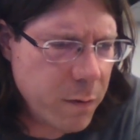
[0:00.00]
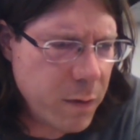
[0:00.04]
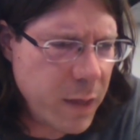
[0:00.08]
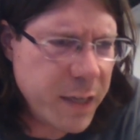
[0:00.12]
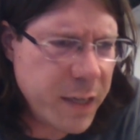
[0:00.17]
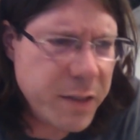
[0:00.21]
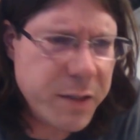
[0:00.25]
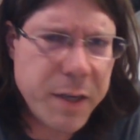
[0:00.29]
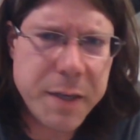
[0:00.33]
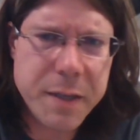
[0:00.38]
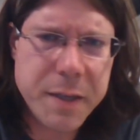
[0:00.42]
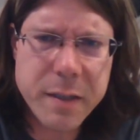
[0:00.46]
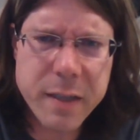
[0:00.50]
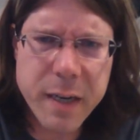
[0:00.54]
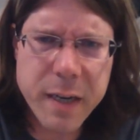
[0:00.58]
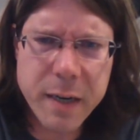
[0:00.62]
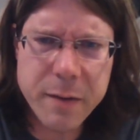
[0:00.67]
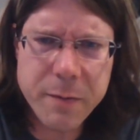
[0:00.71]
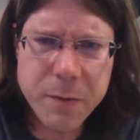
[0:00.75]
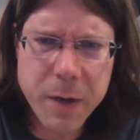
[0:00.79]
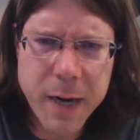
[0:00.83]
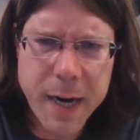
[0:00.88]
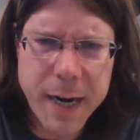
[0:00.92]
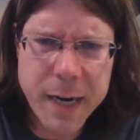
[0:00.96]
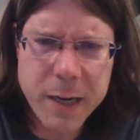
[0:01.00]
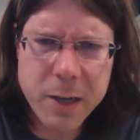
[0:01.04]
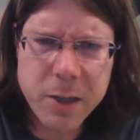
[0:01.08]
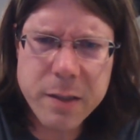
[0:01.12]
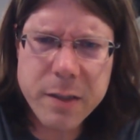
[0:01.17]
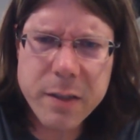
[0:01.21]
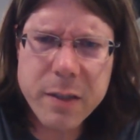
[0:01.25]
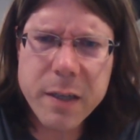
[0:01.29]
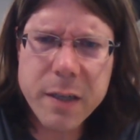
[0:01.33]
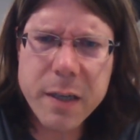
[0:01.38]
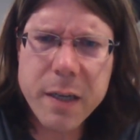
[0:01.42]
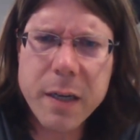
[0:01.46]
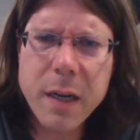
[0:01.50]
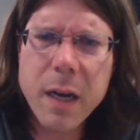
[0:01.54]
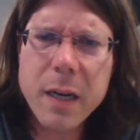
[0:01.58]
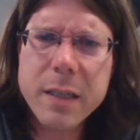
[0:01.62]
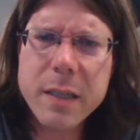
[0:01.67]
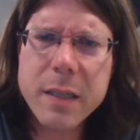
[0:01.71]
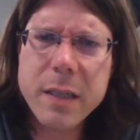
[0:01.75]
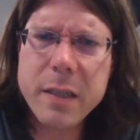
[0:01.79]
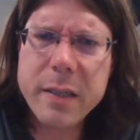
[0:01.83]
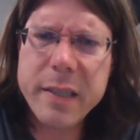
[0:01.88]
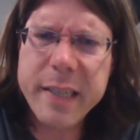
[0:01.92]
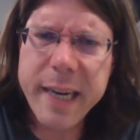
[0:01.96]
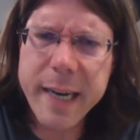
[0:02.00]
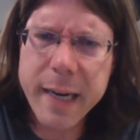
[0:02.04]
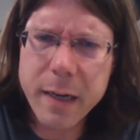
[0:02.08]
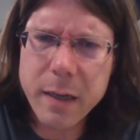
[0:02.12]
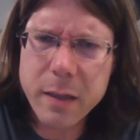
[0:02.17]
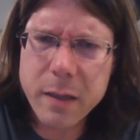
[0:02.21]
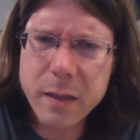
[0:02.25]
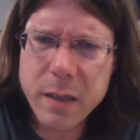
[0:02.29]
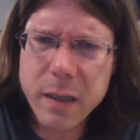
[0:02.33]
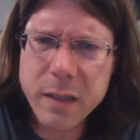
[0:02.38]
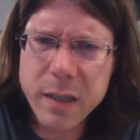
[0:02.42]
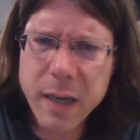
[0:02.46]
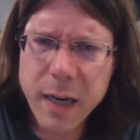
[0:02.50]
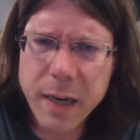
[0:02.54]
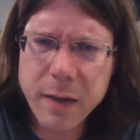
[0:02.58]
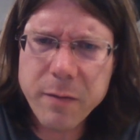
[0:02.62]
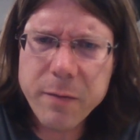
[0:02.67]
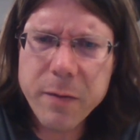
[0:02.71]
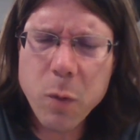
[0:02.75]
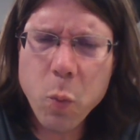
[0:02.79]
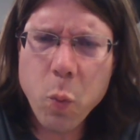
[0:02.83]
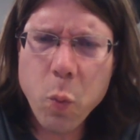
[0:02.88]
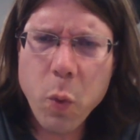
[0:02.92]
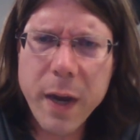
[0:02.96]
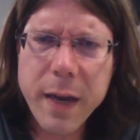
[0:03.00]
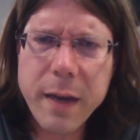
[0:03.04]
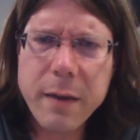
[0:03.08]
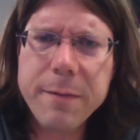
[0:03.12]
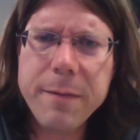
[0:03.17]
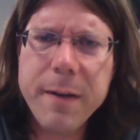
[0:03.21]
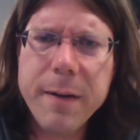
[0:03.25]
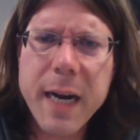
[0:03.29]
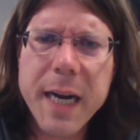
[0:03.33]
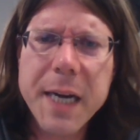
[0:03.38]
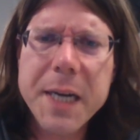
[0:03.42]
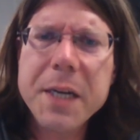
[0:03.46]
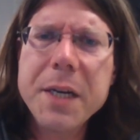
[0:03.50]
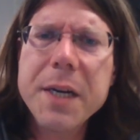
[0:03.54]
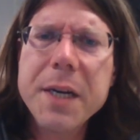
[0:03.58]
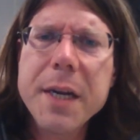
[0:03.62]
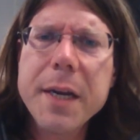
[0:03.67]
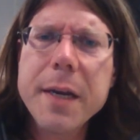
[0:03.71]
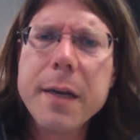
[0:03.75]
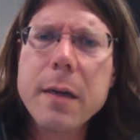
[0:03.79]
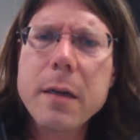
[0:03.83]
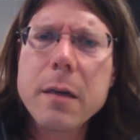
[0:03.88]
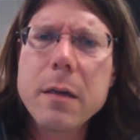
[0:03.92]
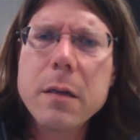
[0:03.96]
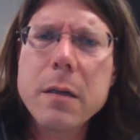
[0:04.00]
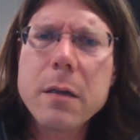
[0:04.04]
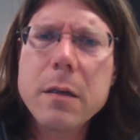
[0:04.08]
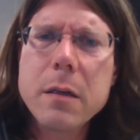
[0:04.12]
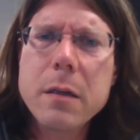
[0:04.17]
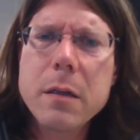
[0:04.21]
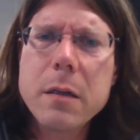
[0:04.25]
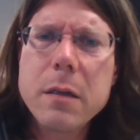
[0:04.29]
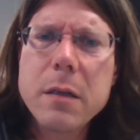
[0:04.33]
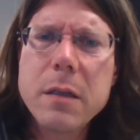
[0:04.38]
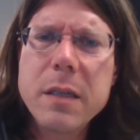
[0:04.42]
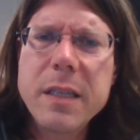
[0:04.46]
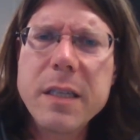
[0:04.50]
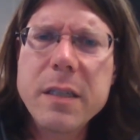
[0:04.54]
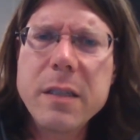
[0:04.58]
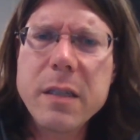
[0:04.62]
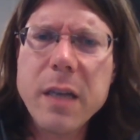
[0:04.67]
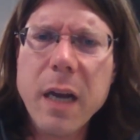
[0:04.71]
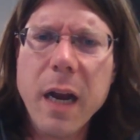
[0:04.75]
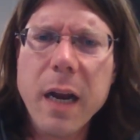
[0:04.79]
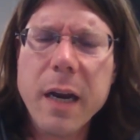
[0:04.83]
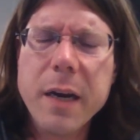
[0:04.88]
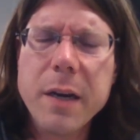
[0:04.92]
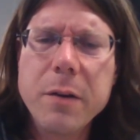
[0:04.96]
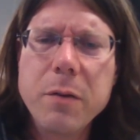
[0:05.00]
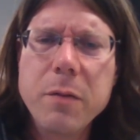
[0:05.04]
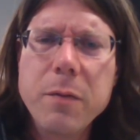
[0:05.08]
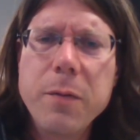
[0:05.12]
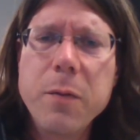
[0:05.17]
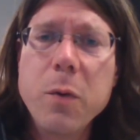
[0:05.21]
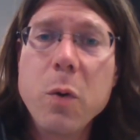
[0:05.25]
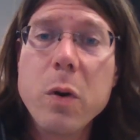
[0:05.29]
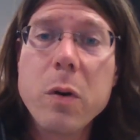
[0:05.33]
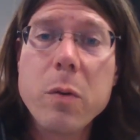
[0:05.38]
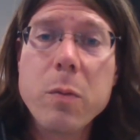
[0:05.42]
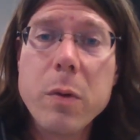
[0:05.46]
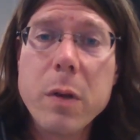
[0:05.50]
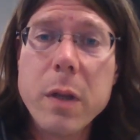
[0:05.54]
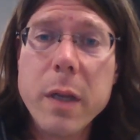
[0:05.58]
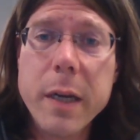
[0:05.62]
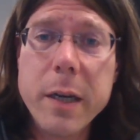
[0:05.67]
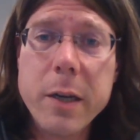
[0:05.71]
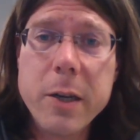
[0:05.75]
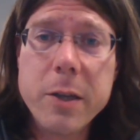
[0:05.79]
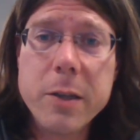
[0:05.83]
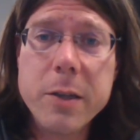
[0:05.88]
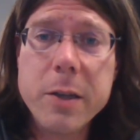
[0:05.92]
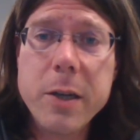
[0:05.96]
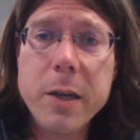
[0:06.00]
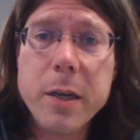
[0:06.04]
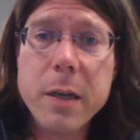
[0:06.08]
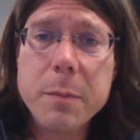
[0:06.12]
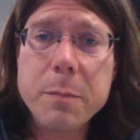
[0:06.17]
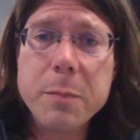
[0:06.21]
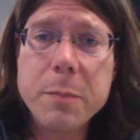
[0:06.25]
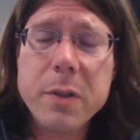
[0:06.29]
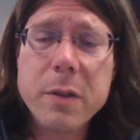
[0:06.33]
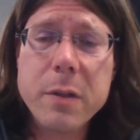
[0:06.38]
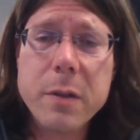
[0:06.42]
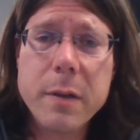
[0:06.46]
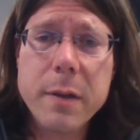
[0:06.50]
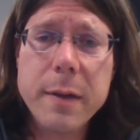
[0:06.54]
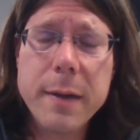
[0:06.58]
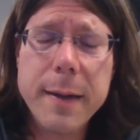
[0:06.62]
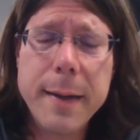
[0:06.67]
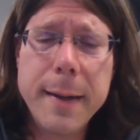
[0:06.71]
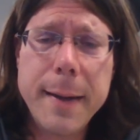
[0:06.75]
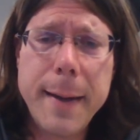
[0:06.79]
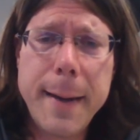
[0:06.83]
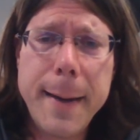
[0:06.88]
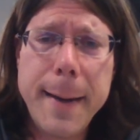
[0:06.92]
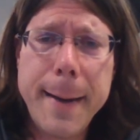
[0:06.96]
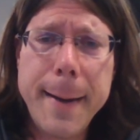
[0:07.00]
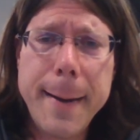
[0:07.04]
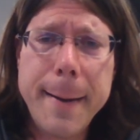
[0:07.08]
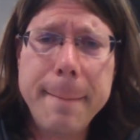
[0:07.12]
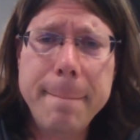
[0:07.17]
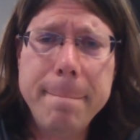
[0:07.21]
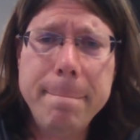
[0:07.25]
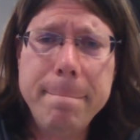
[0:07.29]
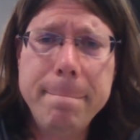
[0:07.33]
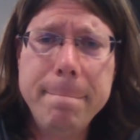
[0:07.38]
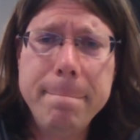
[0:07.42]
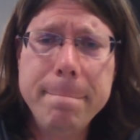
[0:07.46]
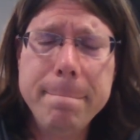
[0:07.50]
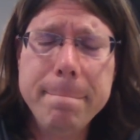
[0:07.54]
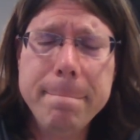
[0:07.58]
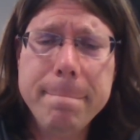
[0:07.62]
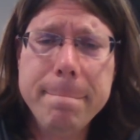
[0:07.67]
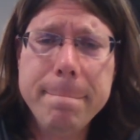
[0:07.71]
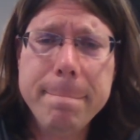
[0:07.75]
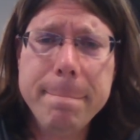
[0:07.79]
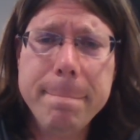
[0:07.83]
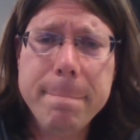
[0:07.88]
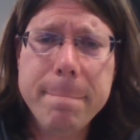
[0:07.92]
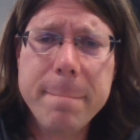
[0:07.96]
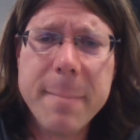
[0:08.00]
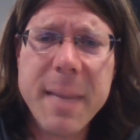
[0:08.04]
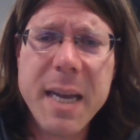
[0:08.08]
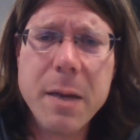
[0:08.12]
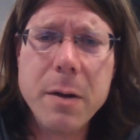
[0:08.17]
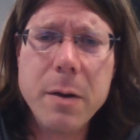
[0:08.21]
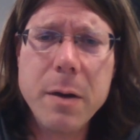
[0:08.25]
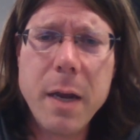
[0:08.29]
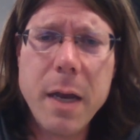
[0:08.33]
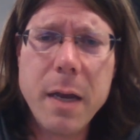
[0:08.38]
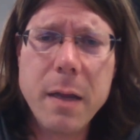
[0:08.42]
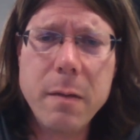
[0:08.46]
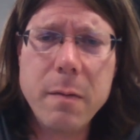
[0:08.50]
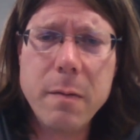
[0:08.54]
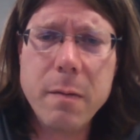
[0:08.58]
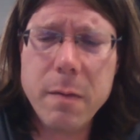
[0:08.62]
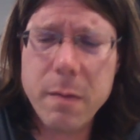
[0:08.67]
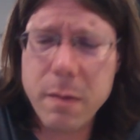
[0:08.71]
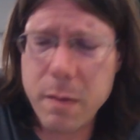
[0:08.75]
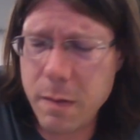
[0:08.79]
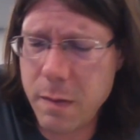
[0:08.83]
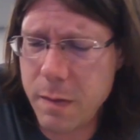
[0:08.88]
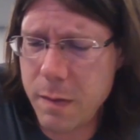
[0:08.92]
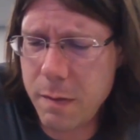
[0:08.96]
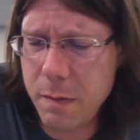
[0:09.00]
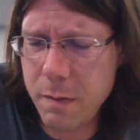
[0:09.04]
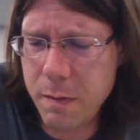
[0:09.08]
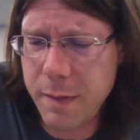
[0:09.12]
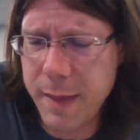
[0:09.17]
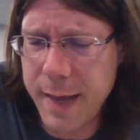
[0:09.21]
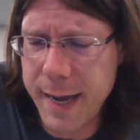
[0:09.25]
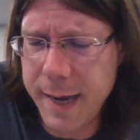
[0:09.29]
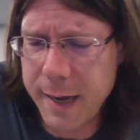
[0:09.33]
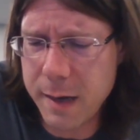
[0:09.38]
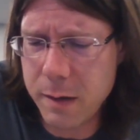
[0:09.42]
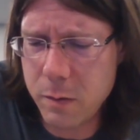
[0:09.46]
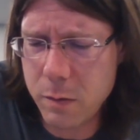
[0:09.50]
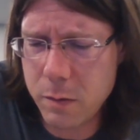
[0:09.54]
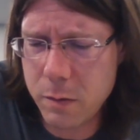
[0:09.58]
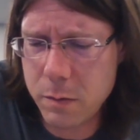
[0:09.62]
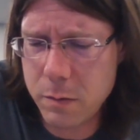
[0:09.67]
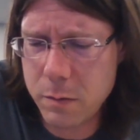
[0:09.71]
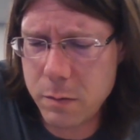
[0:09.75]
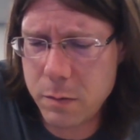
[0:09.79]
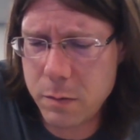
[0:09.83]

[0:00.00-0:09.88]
They say design for agency, design for wayfinding, design for relationships. And that